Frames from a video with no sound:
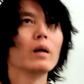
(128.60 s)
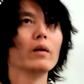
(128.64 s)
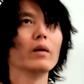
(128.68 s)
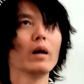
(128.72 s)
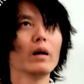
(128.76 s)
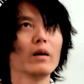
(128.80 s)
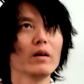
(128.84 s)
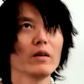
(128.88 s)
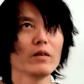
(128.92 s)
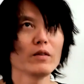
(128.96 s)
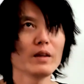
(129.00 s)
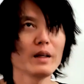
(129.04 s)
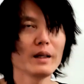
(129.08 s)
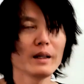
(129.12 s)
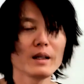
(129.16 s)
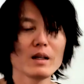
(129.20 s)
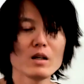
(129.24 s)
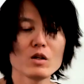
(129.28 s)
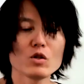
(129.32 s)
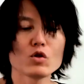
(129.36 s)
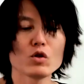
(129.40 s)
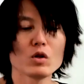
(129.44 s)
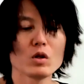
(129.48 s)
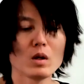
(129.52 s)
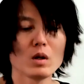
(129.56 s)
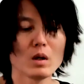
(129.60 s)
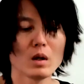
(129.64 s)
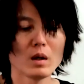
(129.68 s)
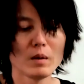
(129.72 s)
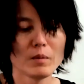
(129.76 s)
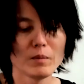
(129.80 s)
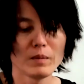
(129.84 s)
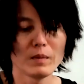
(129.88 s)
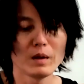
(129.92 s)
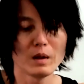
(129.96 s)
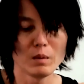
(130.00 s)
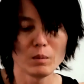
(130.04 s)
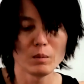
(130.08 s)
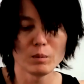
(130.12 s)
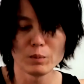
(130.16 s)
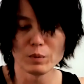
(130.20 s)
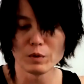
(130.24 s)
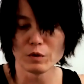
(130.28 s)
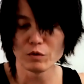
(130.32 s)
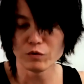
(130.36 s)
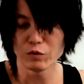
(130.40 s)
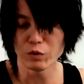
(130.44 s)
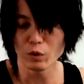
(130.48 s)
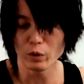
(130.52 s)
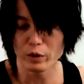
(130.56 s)
Another thing is,
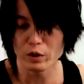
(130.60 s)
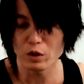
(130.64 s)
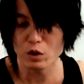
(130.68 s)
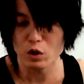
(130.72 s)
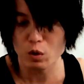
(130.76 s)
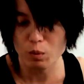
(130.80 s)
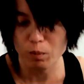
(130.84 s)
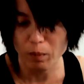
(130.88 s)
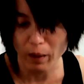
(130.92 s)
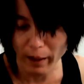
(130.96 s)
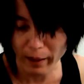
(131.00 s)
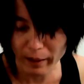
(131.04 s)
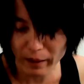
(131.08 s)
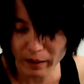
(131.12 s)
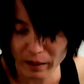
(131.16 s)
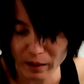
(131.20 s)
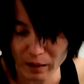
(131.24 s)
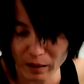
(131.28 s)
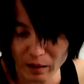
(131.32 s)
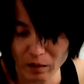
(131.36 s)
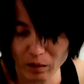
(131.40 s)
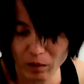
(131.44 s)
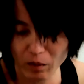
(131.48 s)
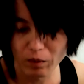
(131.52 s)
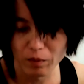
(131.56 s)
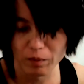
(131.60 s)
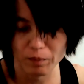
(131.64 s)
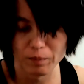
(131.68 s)
before you spike it,